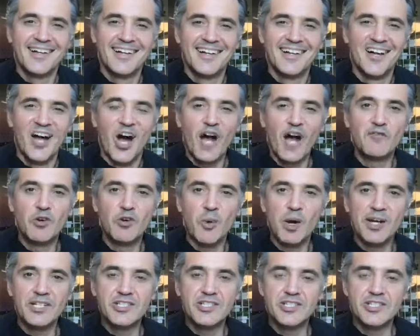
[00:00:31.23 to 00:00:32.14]
Hi everyone,
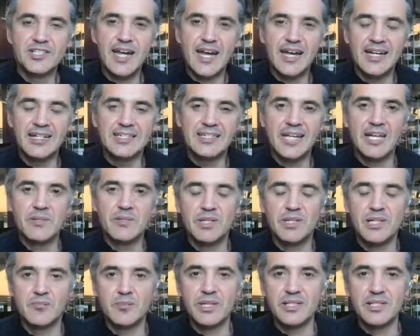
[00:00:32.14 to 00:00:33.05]
it's your daily
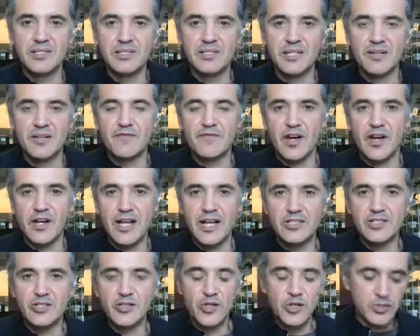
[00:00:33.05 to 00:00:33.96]
10-minute business and
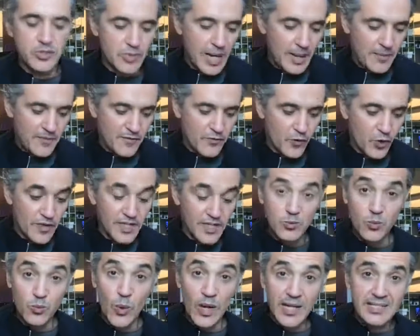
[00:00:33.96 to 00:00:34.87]
finance news wrap for
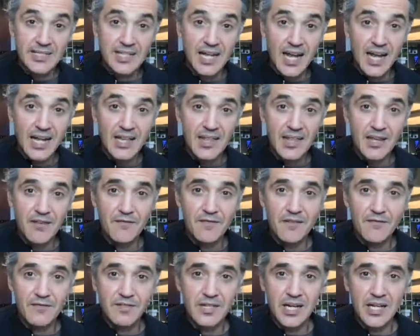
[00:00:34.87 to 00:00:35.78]
this Wednesday, the
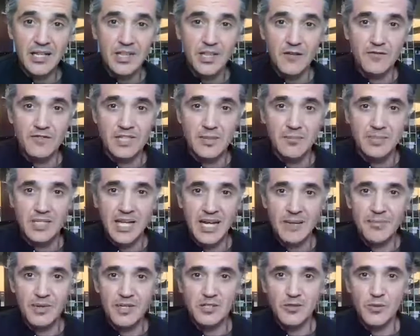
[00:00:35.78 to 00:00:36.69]
15th of
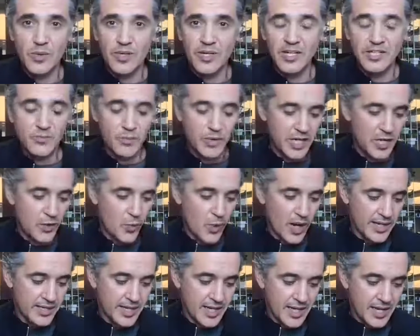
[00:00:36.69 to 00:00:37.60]
September
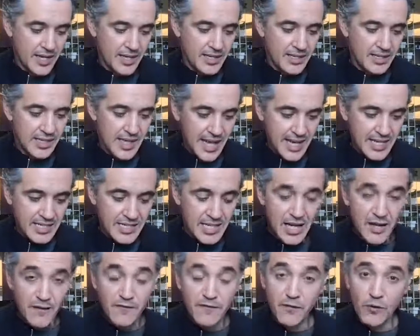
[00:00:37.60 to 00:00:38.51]
2021. Later,
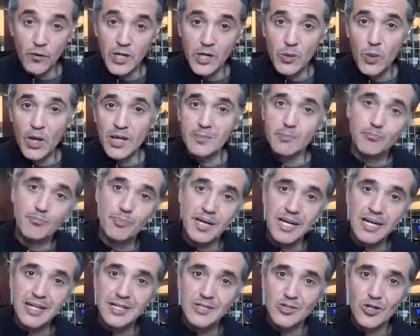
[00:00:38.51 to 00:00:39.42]
$41
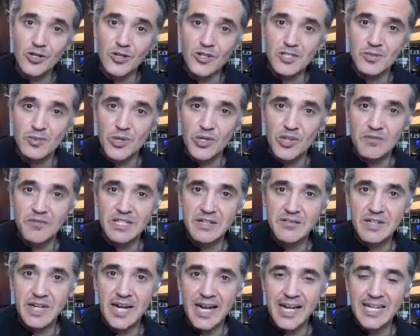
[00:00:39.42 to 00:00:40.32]
billion worth of
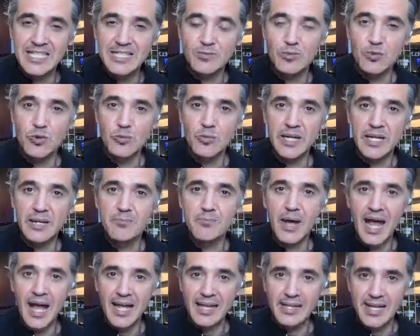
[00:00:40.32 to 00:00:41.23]
dividends will be
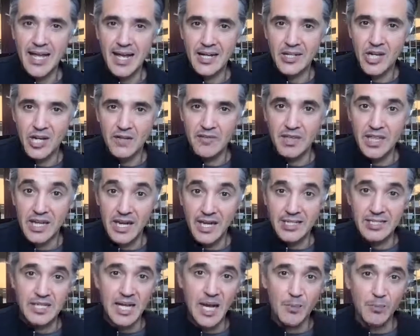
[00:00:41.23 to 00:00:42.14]
paid out over the
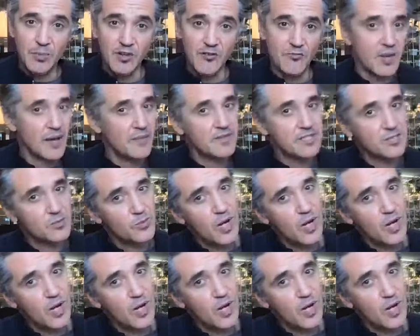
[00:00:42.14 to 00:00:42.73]
next couple of months.